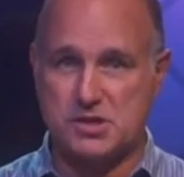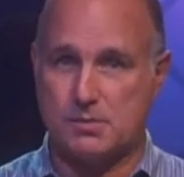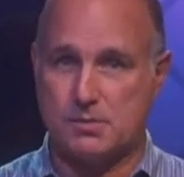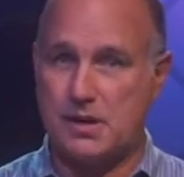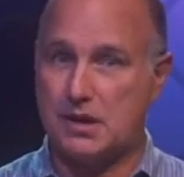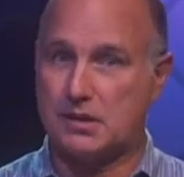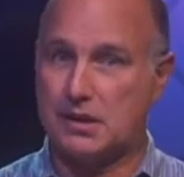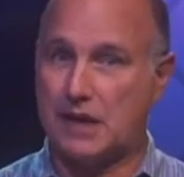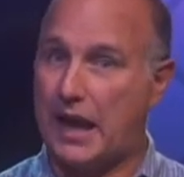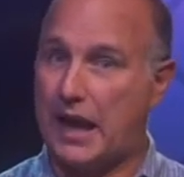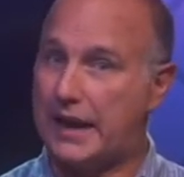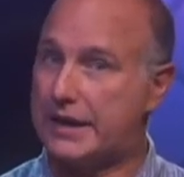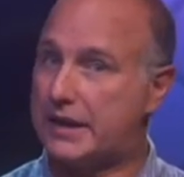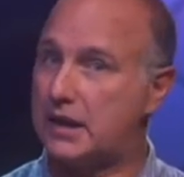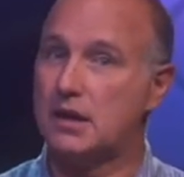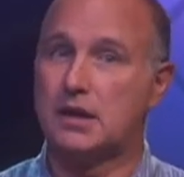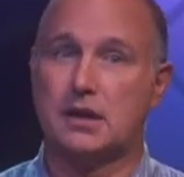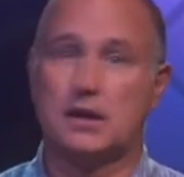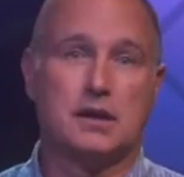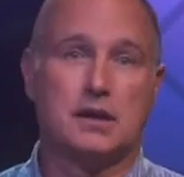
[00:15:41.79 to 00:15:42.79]
to me
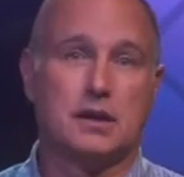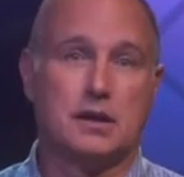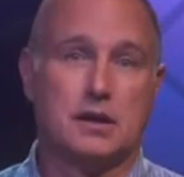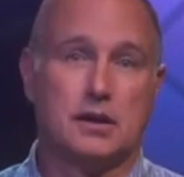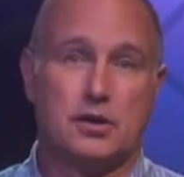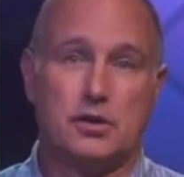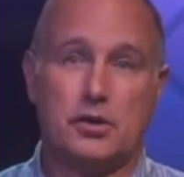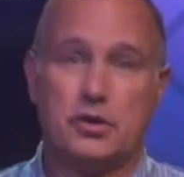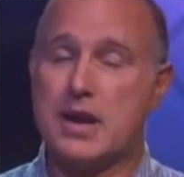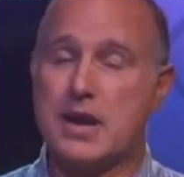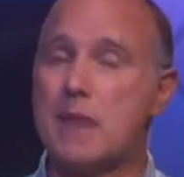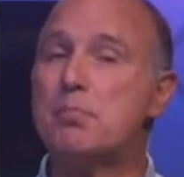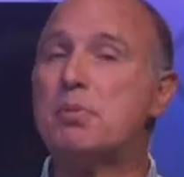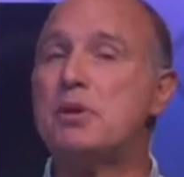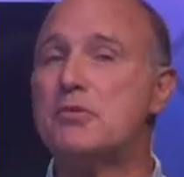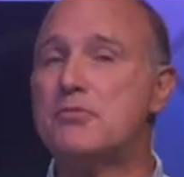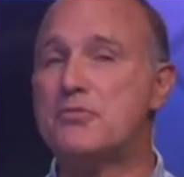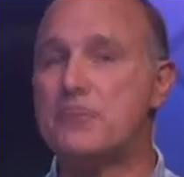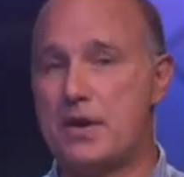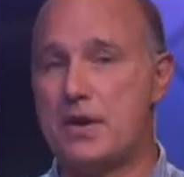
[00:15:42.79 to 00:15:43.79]
like you're not
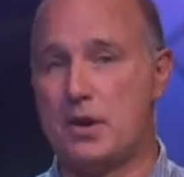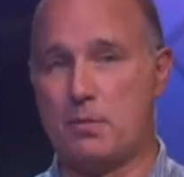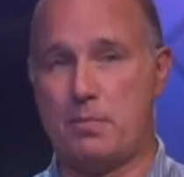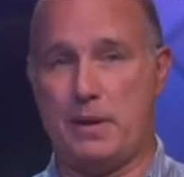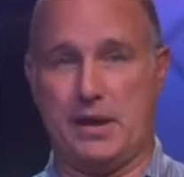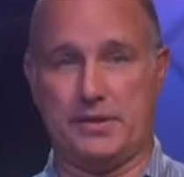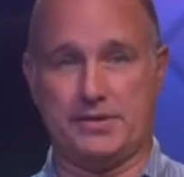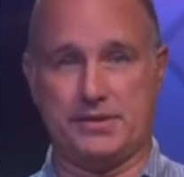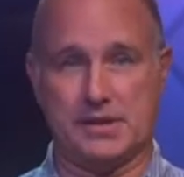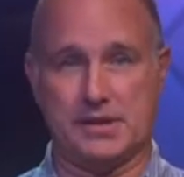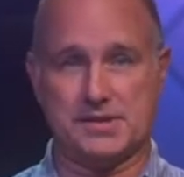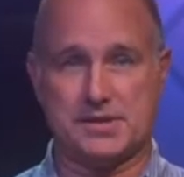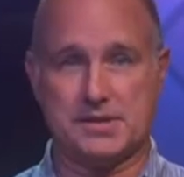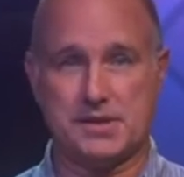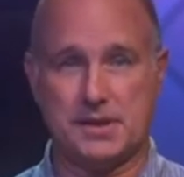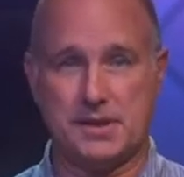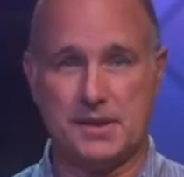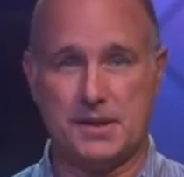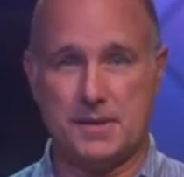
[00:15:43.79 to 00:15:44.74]
being fair about this.